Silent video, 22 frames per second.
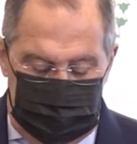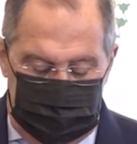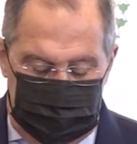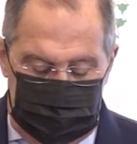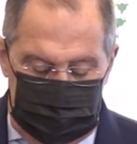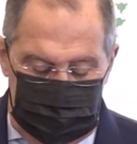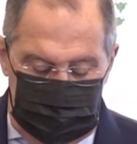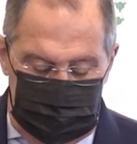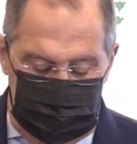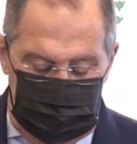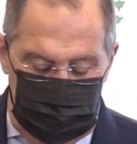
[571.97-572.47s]

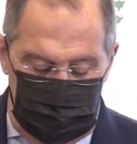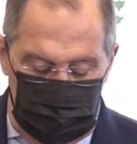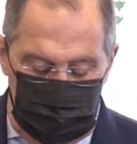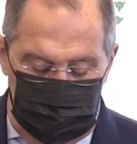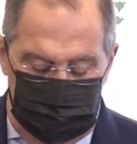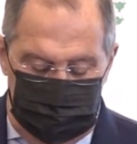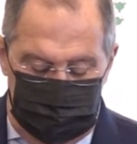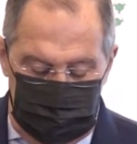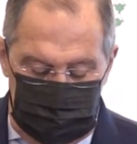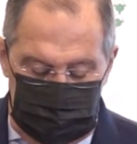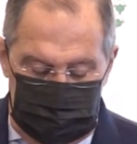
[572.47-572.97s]
and
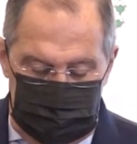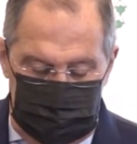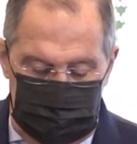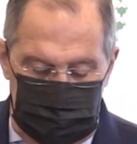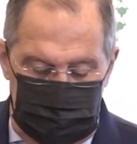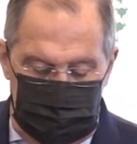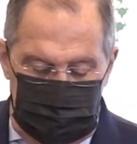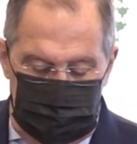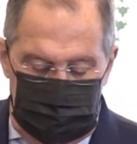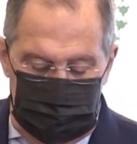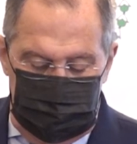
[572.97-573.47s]
hopefully
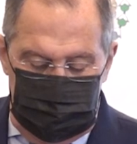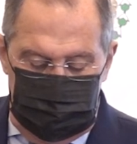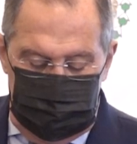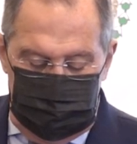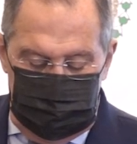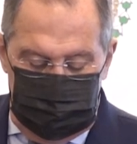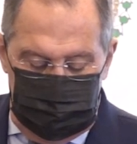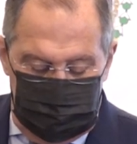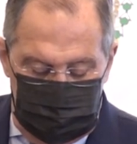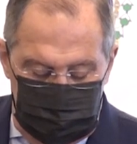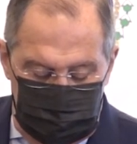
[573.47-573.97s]

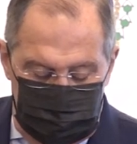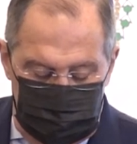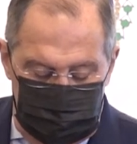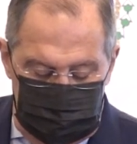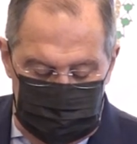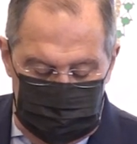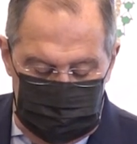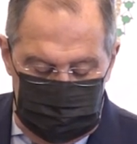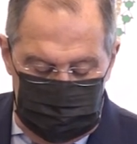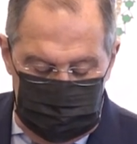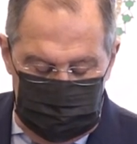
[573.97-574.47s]

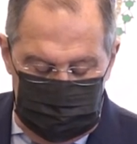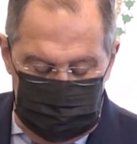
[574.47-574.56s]
soon